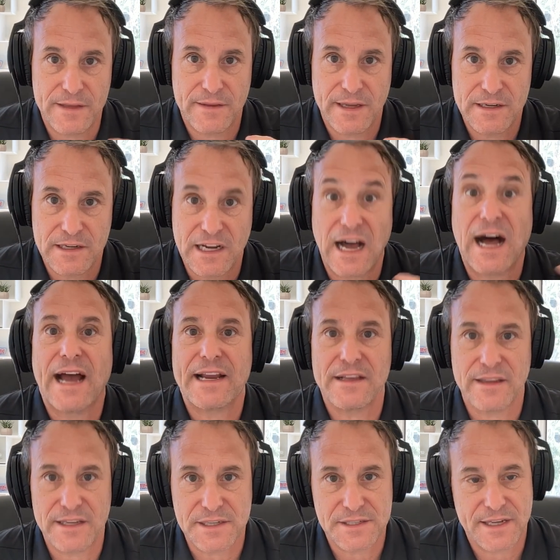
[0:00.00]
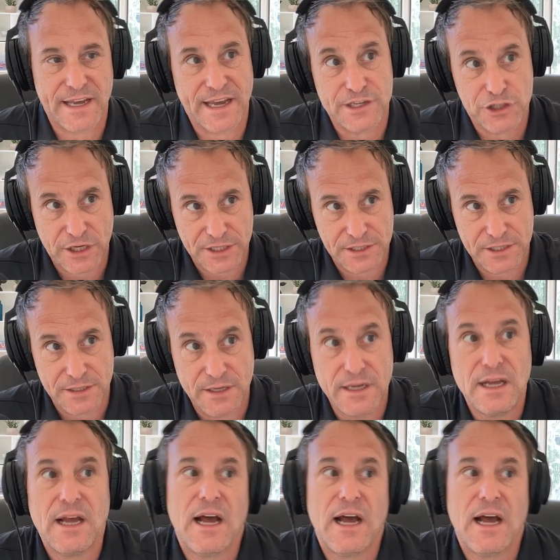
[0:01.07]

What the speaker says: Then kindly say, hey, Jason,